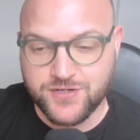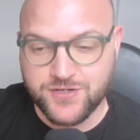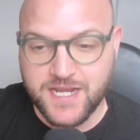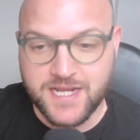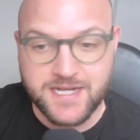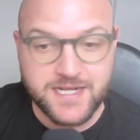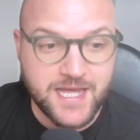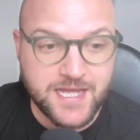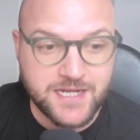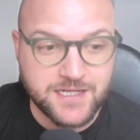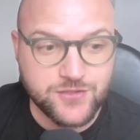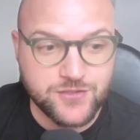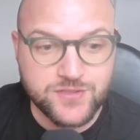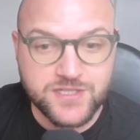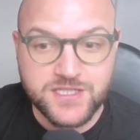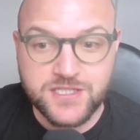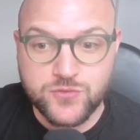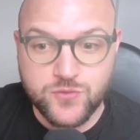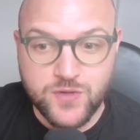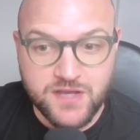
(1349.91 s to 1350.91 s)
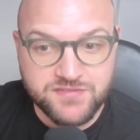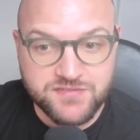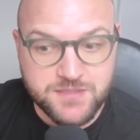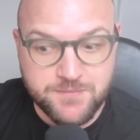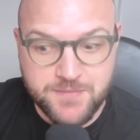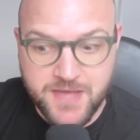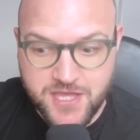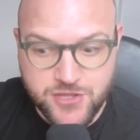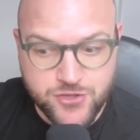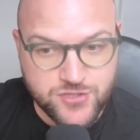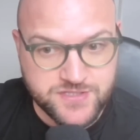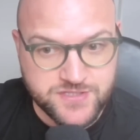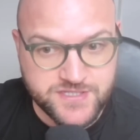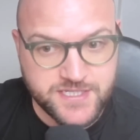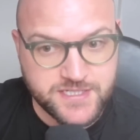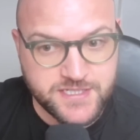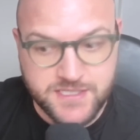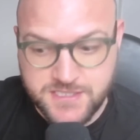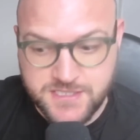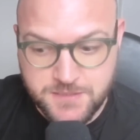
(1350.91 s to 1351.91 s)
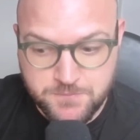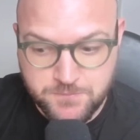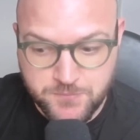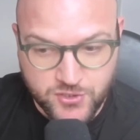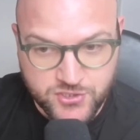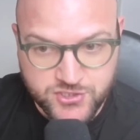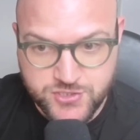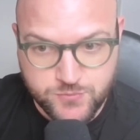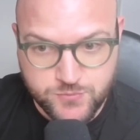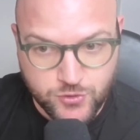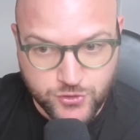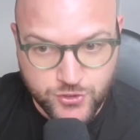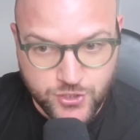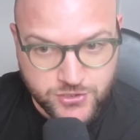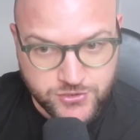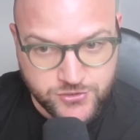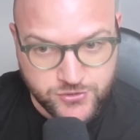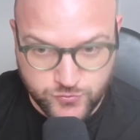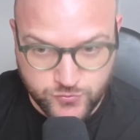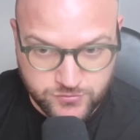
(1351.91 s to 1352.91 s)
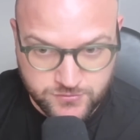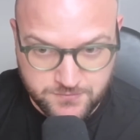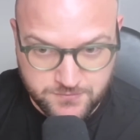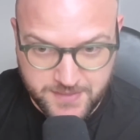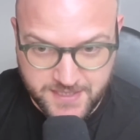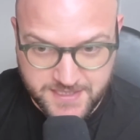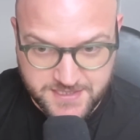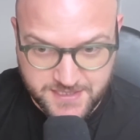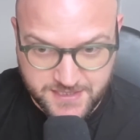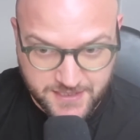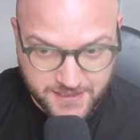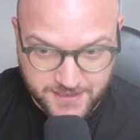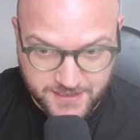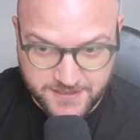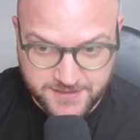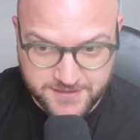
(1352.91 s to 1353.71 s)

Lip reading: And then you need to have some hedges in. It's impossible not to, basically.